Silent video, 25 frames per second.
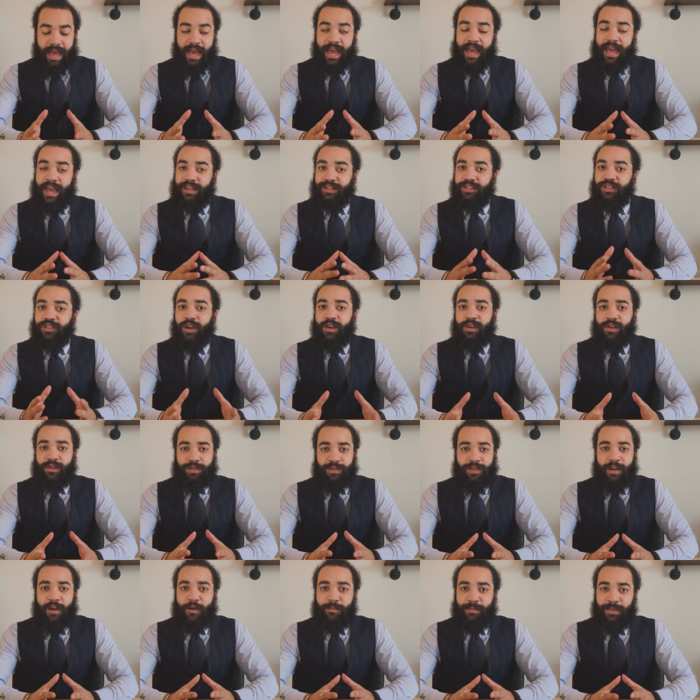A
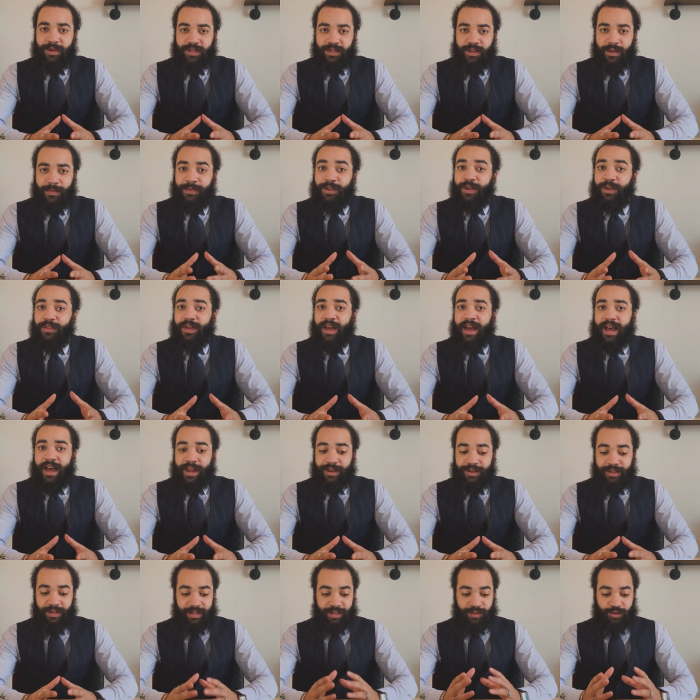psychotherapist, on the other
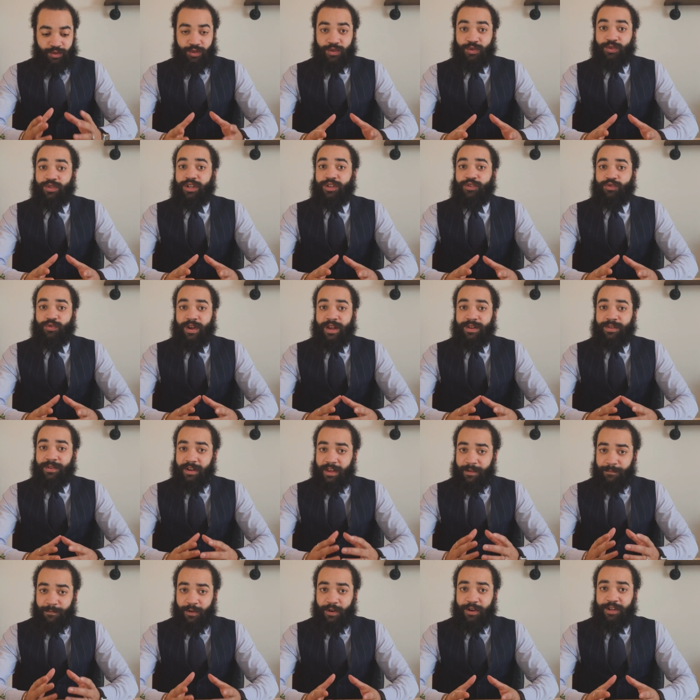hand, is usually trained in
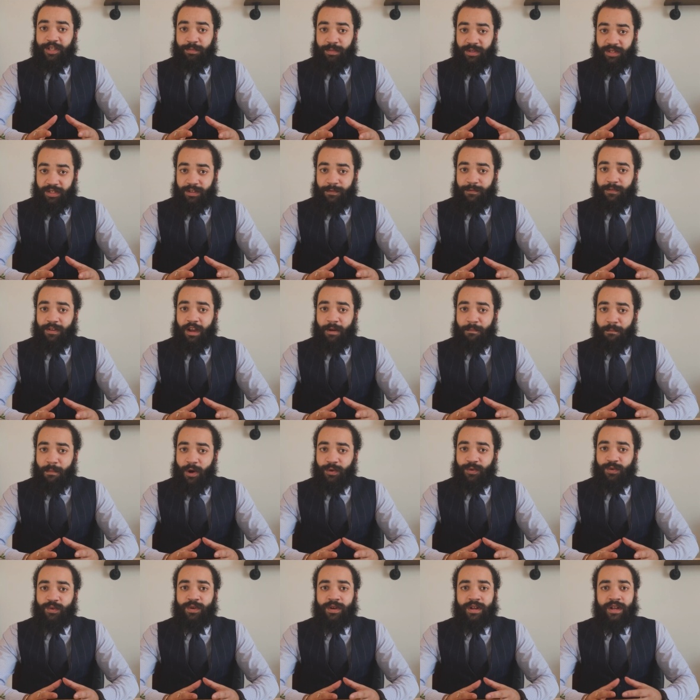a very specific
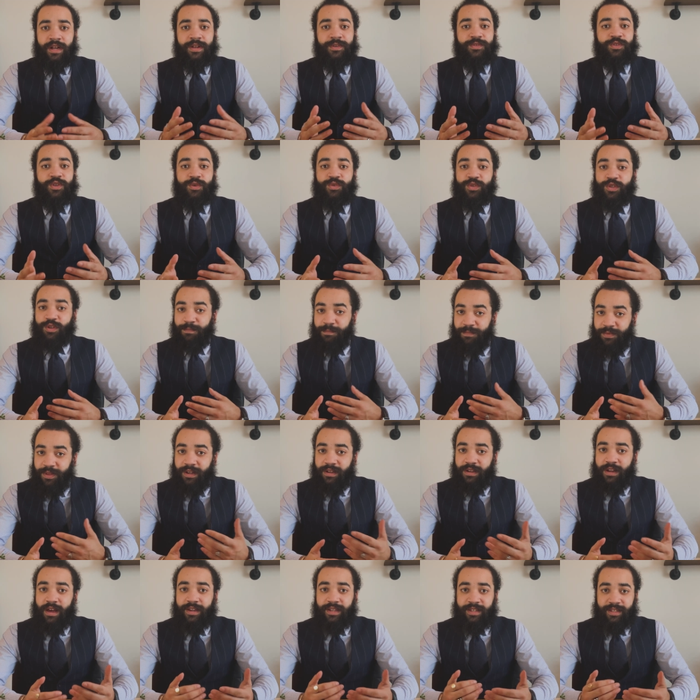model, so something
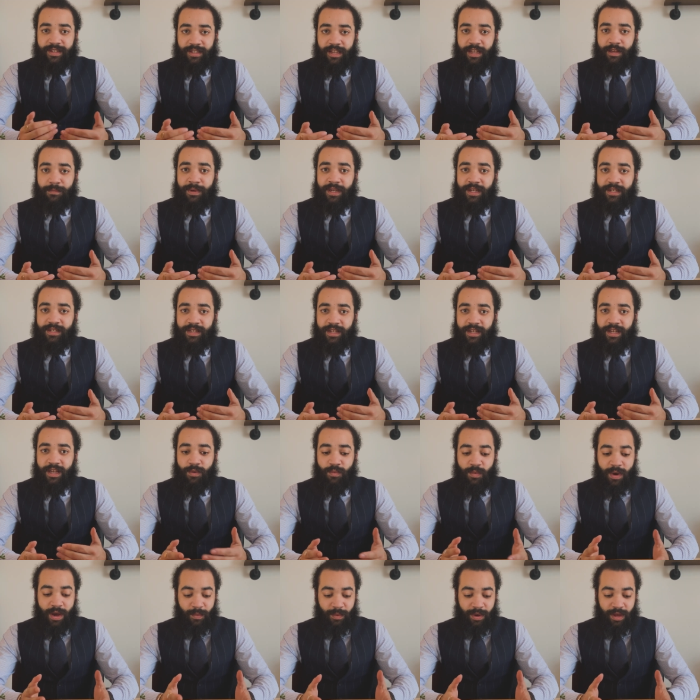like CBT,
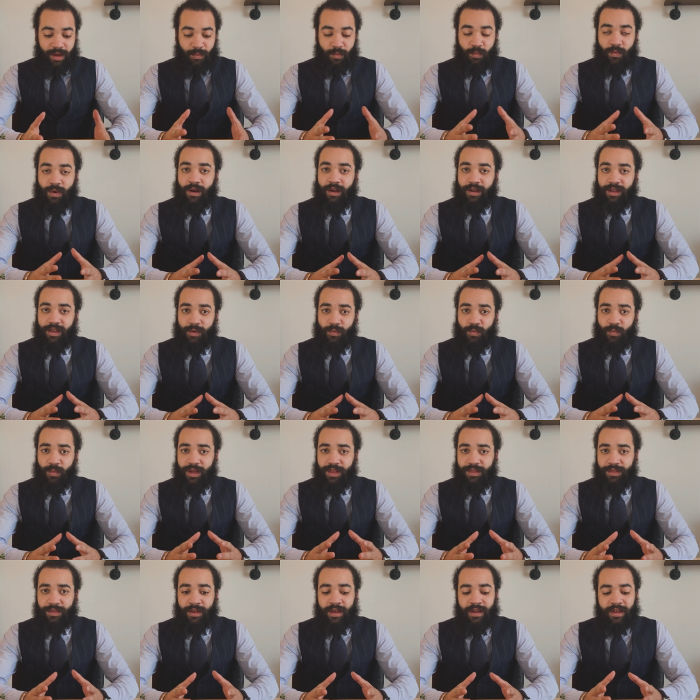where we're working
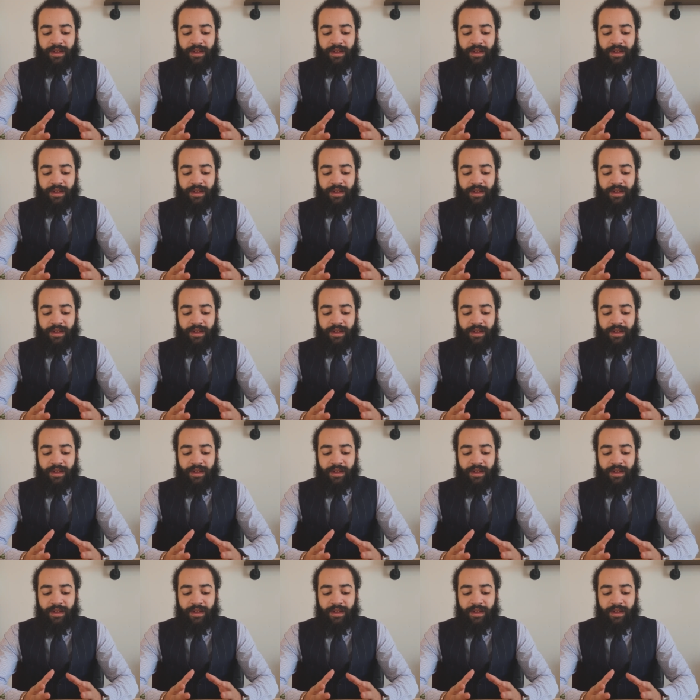with